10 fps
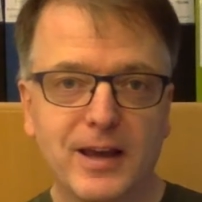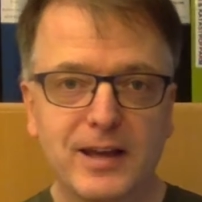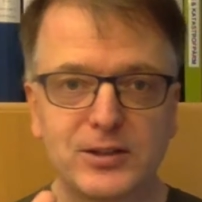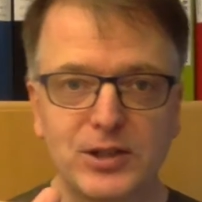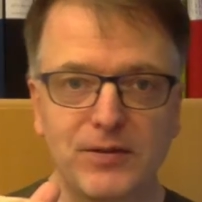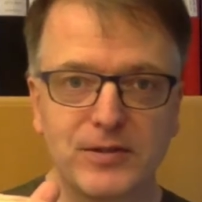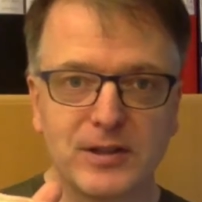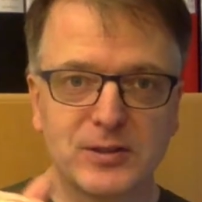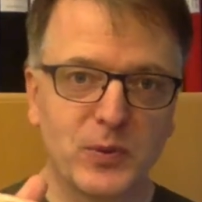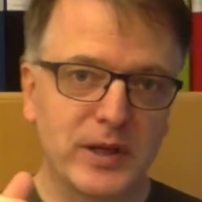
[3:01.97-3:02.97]
it
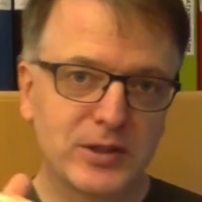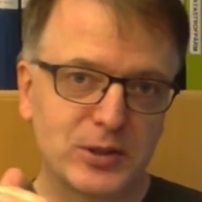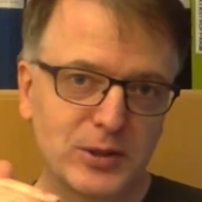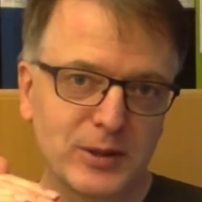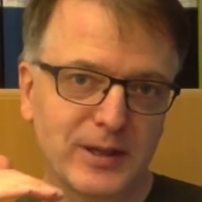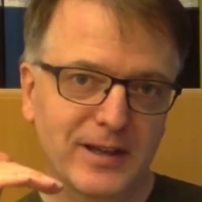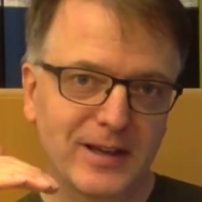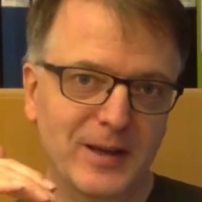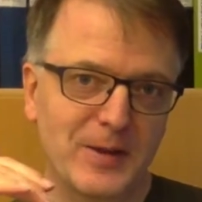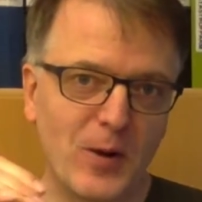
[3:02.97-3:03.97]
shifts which
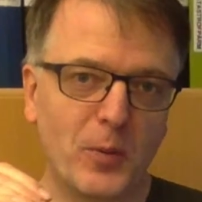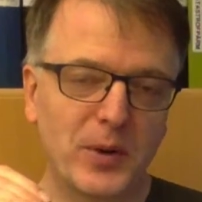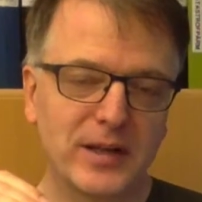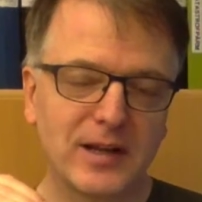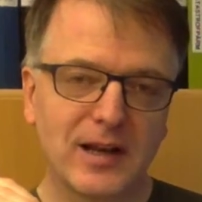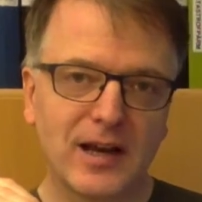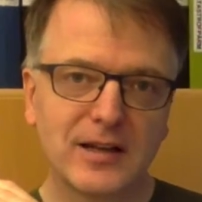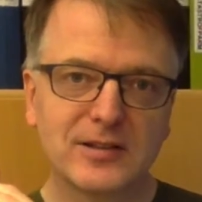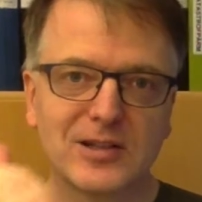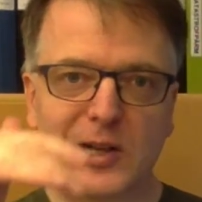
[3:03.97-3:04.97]
operating
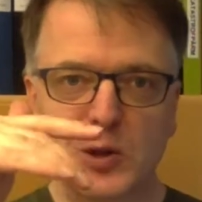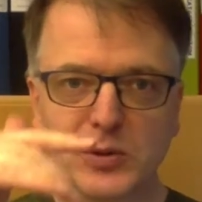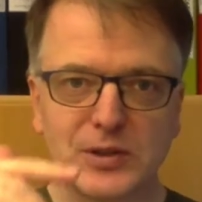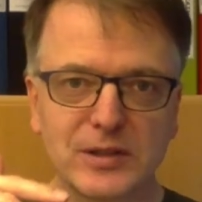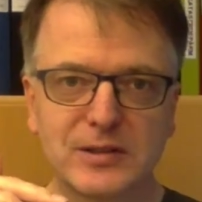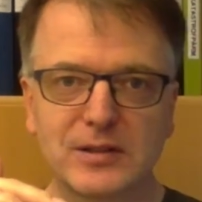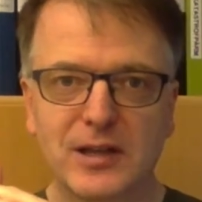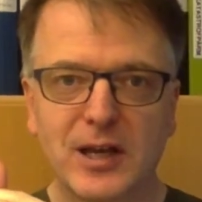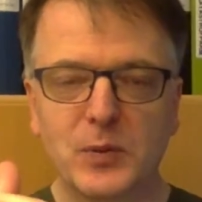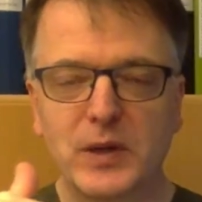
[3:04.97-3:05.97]
line is closest
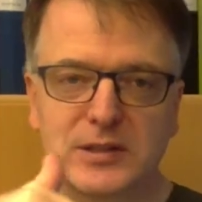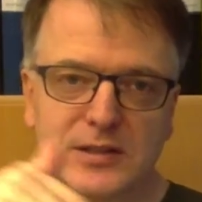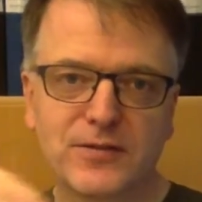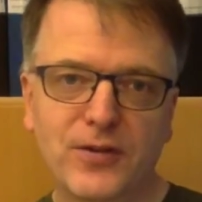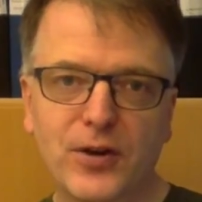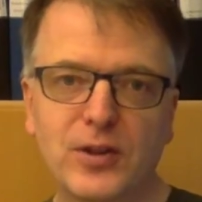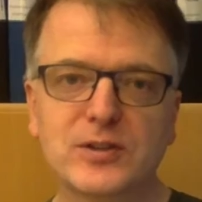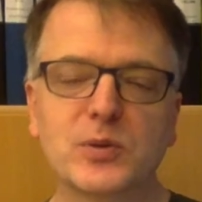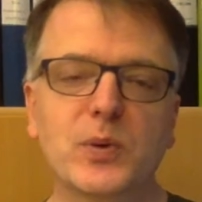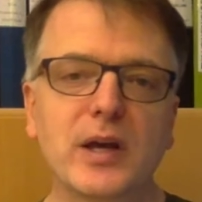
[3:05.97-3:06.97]
and which is
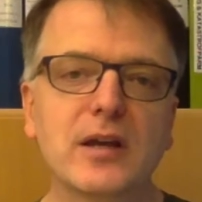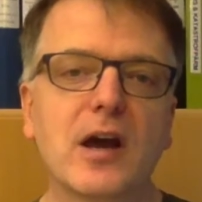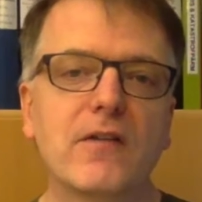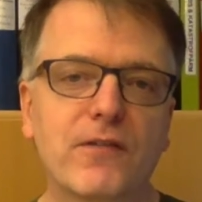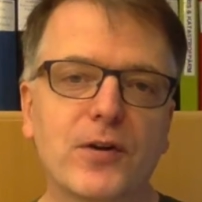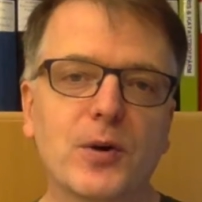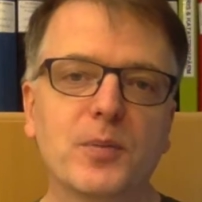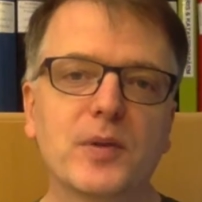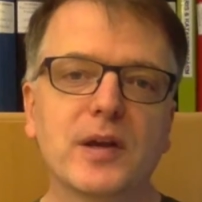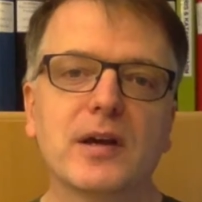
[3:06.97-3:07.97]
furthest away
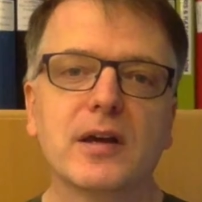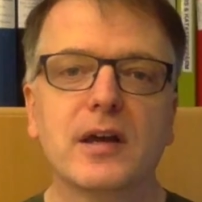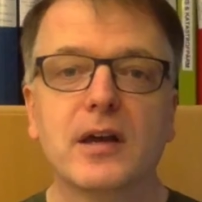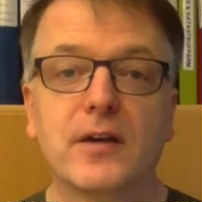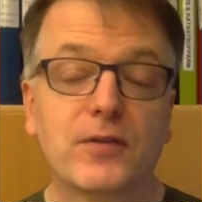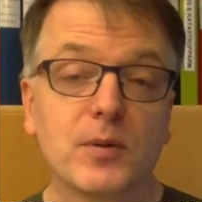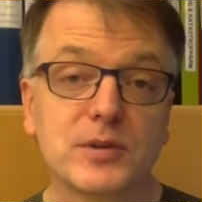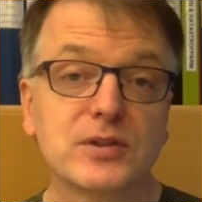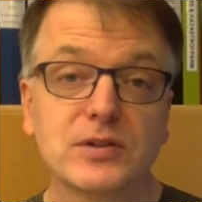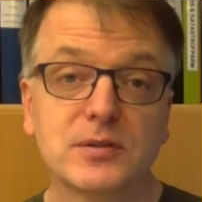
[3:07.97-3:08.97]
from
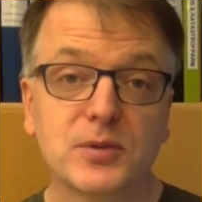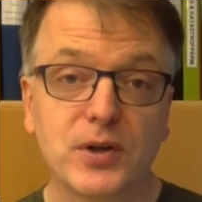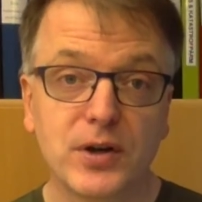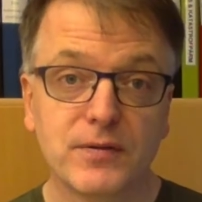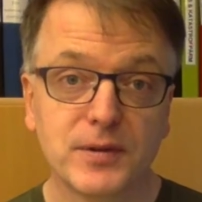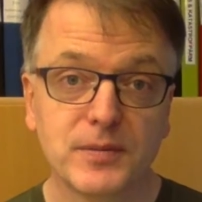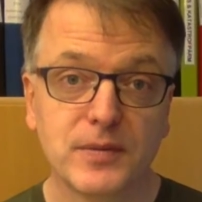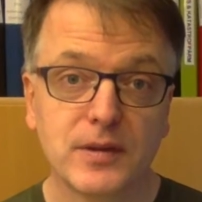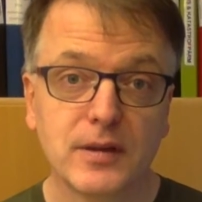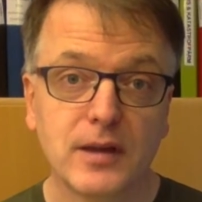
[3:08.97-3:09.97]
the system curve.
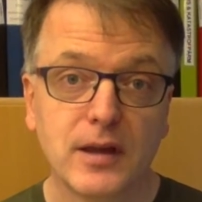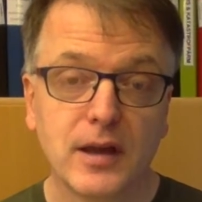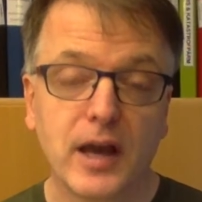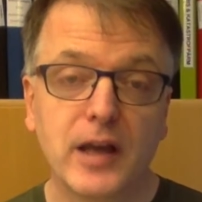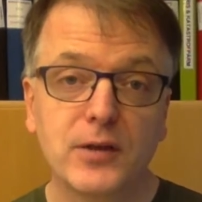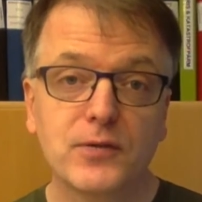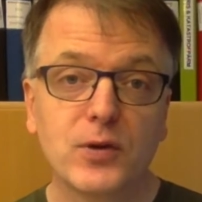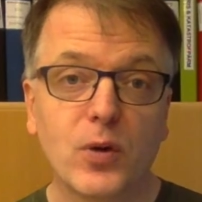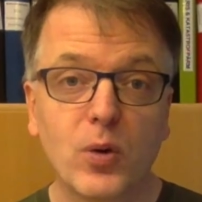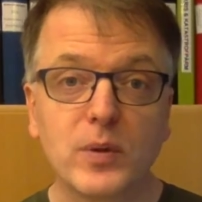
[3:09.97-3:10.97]
And if
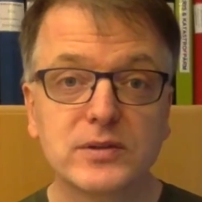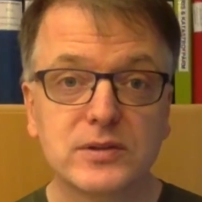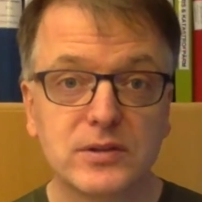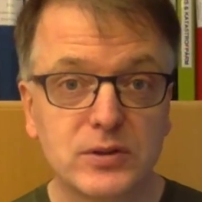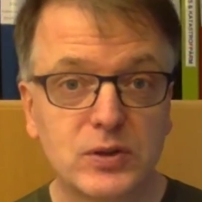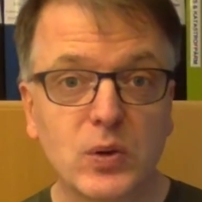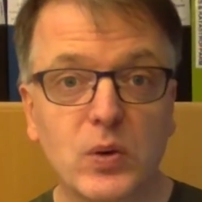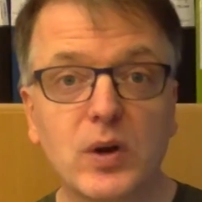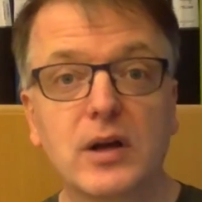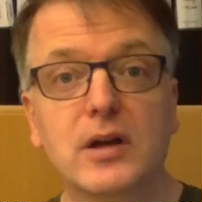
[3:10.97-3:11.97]
you always
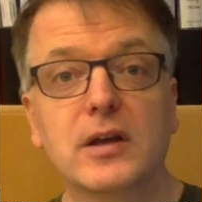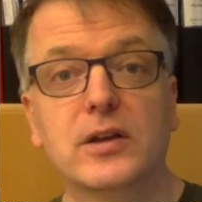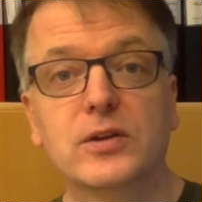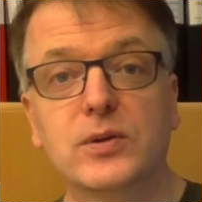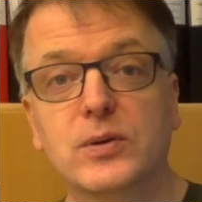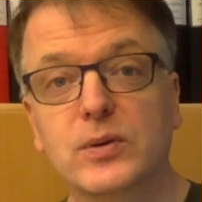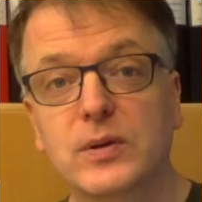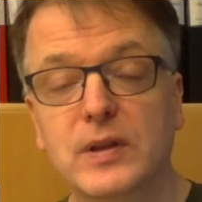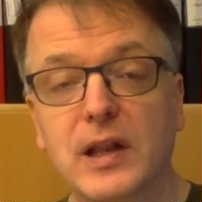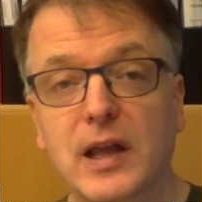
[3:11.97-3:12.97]
draw to
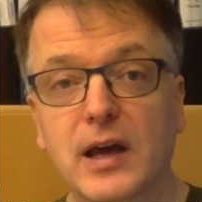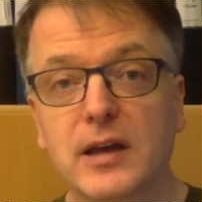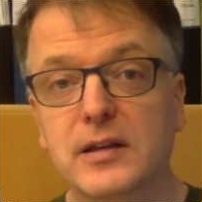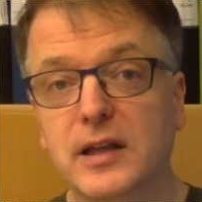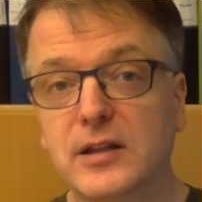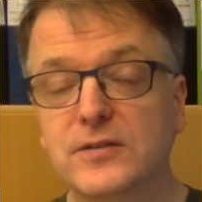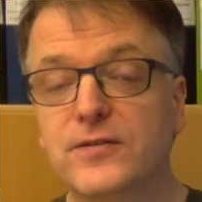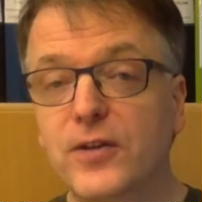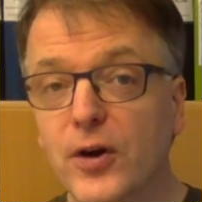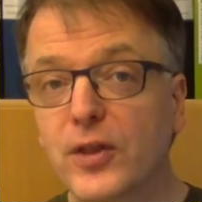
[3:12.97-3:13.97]
the line that is
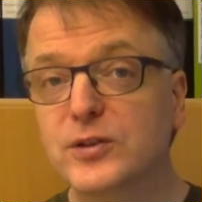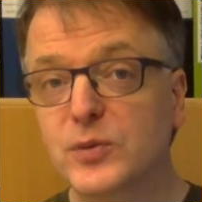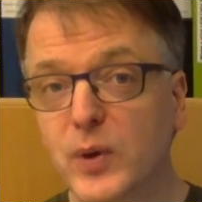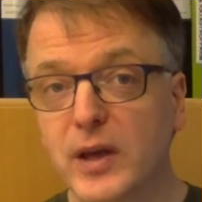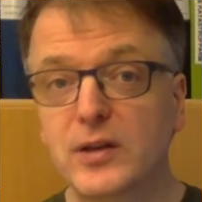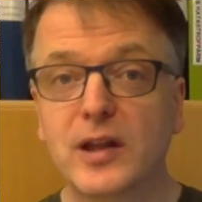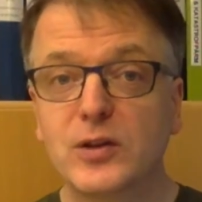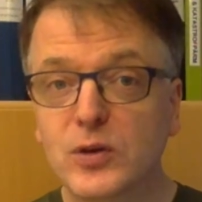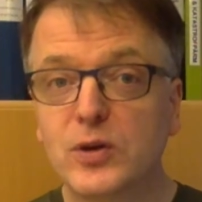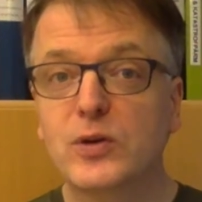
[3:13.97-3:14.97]
furthest away, then
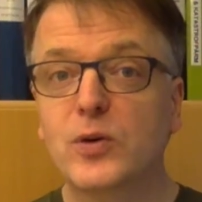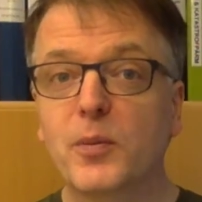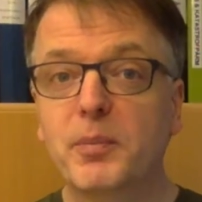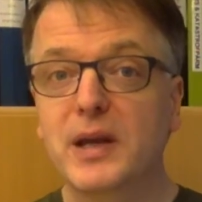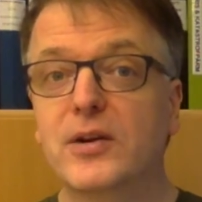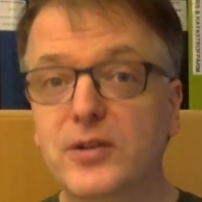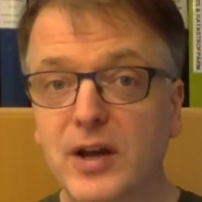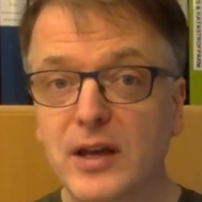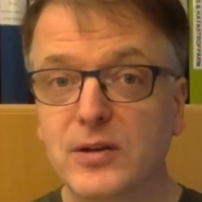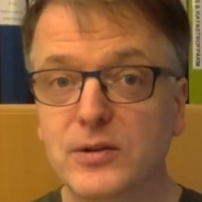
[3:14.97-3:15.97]
you can draw bigger
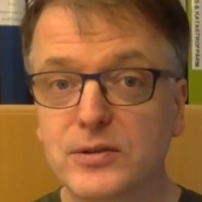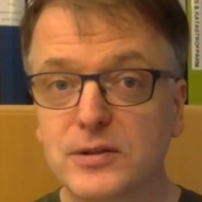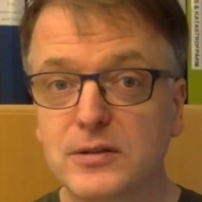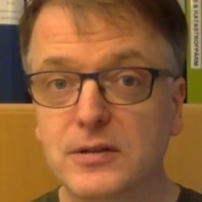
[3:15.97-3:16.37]
triangles.